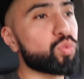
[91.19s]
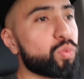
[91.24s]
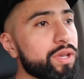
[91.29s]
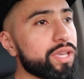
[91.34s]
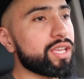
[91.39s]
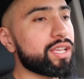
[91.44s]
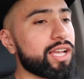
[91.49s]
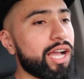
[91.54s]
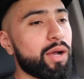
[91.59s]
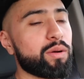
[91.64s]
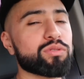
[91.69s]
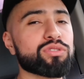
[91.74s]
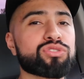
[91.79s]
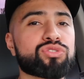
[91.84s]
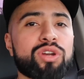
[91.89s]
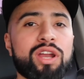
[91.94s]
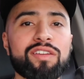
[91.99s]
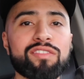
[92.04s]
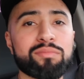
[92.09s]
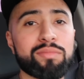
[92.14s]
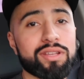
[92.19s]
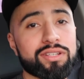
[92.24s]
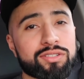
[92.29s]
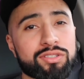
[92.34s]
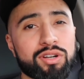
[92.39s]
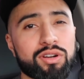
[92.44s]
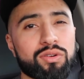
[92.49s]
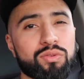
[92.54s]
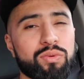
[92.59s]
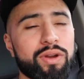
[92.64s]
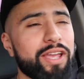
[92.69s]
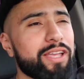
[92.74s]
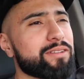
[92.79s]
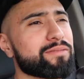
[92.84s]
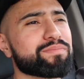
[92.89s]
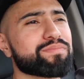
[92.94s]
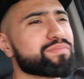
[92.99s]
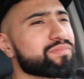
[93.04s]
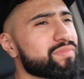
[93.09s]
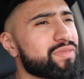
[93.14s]
week I was driving my truck, right?
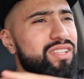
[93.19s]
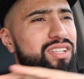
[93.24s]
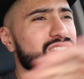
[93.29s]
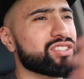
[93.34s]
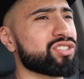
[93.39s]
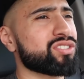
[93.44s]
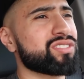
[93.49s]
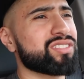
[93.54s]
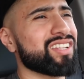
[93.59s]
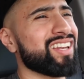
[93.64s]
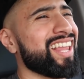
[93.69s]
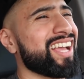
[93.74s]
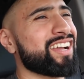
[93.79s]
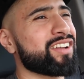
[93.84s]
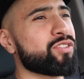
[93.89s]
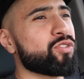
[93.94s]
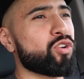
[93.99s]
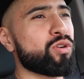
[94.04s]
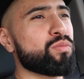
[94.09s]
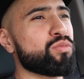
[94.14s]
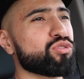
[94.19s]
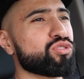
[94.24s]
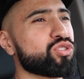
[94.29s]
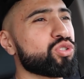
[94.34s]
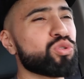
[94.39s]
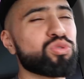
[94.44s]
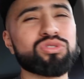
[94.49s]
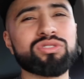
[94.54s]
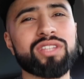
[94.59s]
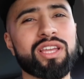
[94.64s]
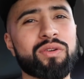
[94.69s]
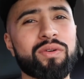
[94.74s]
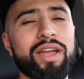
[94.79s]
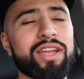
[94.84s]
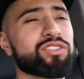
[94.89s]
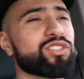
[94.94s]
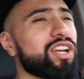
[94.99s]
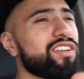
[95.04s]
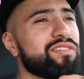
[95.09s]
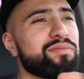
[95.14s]
Just like a normal Tuesday,
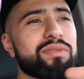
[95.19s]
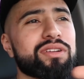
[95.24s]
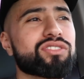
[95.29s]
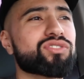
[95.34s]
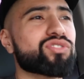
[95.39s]
right? Driving my